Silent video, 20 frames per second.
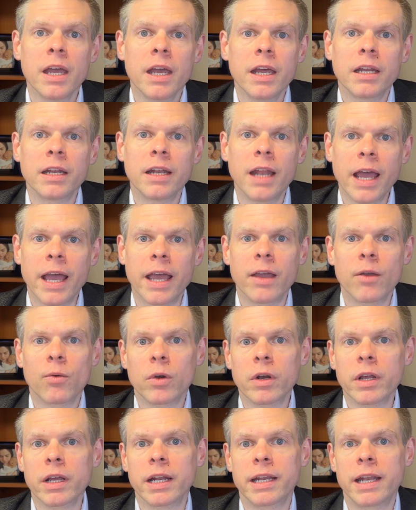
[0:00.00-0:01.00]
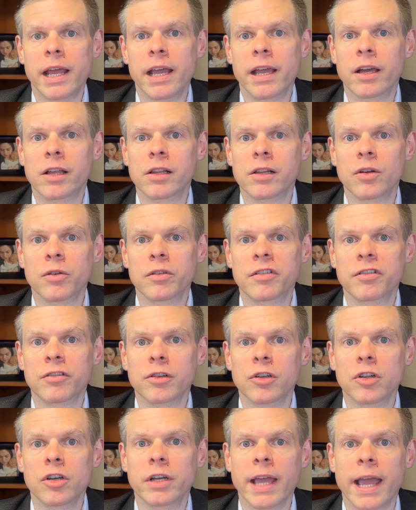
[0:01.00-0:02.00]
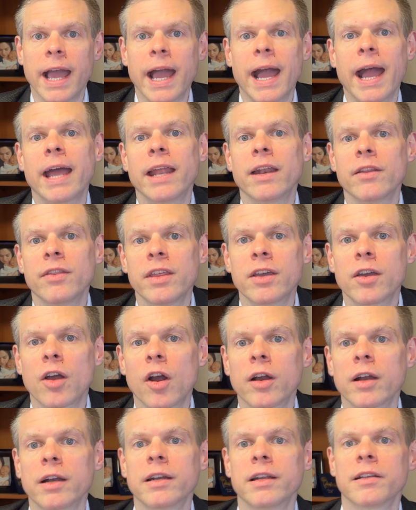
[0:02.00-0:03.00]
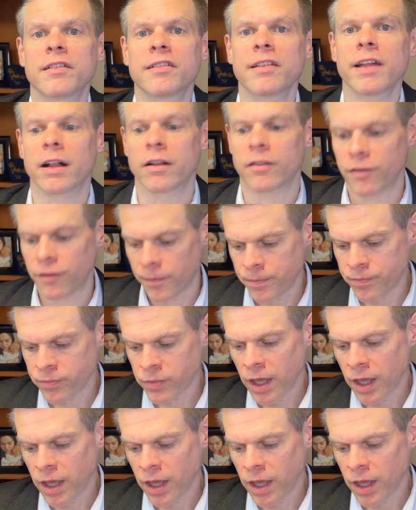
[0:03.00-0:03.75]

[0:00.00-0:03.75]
Today, we're going to take a closer look at the carton itself.